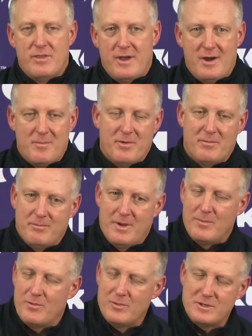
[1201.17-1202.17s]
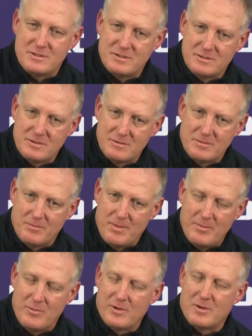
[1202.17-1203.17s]
there, but maybe we should
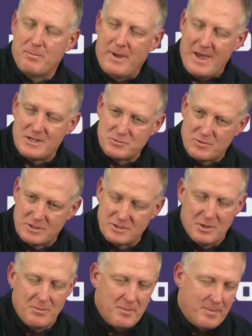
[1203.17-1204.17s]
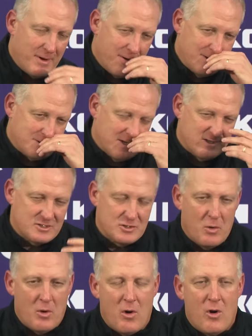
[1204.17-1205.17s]
maybe we can pass rush a little bit better. It's it's
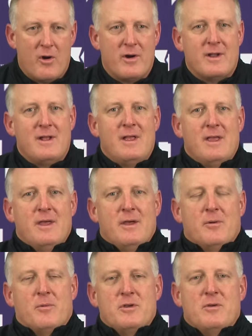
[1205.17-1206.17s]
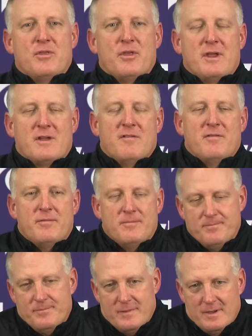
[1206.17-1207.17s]
so hard when you think of
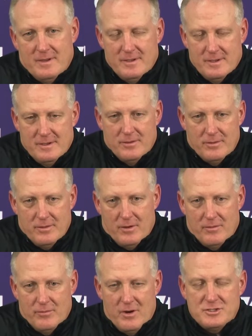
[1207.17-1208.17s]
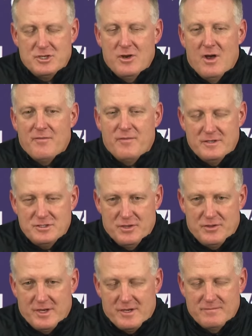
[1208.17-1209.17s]
rushing offense, you
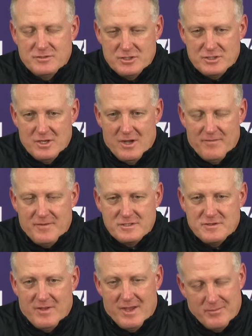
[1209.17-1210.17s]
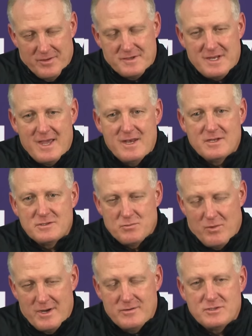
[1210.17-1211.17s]
think of just the offensive line. Well, the tight ends,
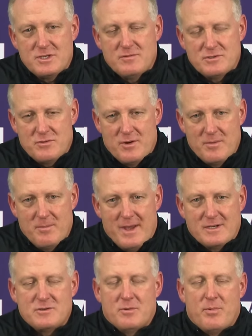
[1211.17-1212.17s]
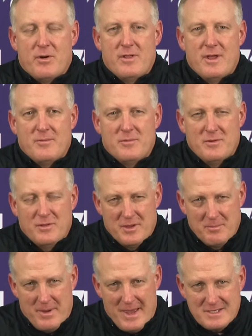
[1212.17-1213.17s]
wide receivers, and running backs are a part of that. When you
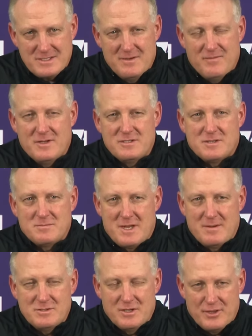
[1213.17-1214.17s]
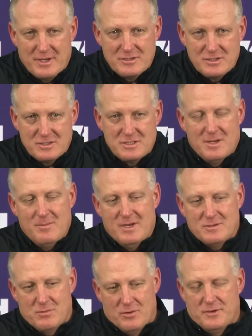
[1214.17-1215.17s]
think pass defense, sometimes you think just
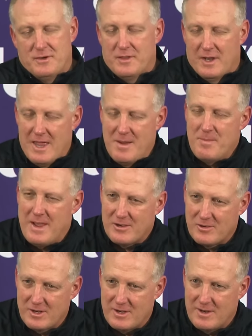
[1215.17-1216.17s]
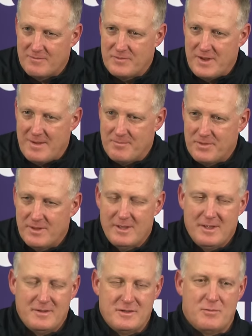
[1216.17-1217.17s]
DBs. Well, did the linebacker get enough depth?
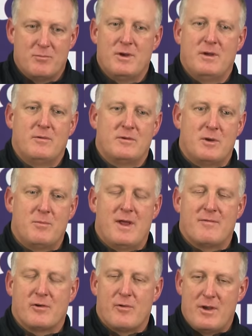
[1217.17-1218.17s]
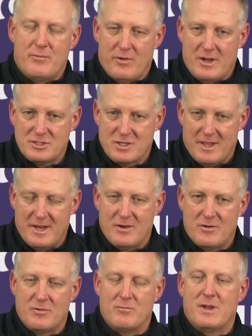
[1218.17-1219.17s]
Did we did we have a great rush lane,
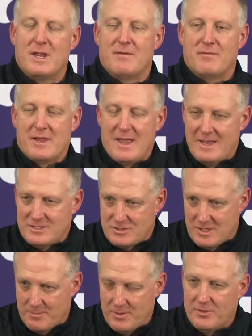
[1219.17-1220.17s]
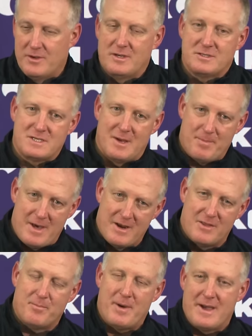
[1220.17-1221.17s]
or did we give the guy ability to step out
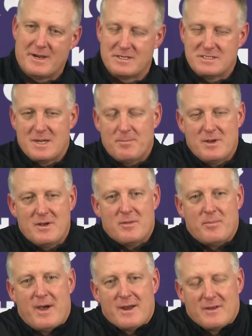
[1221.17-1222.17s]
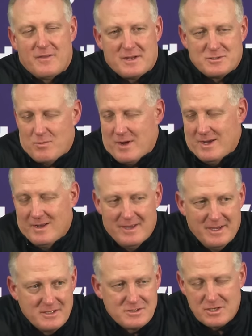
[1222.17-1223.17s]
of the pocket, step into the pocket? That's why
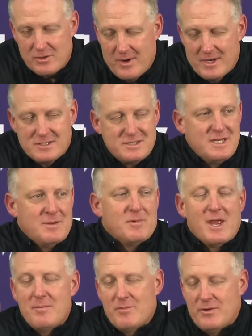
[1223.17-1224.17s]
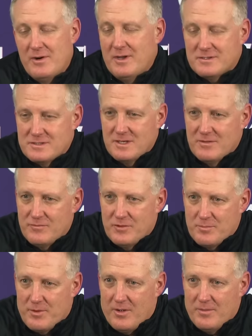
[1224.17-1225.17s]
it's the greatest team game there is in
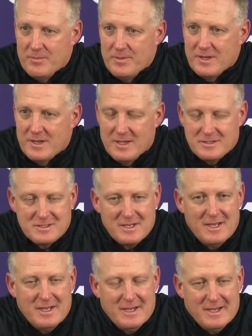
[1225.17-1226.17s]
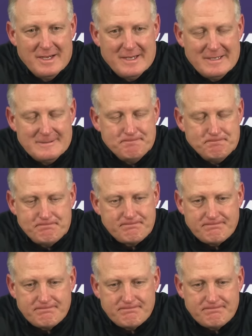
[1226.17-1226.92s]
football because um,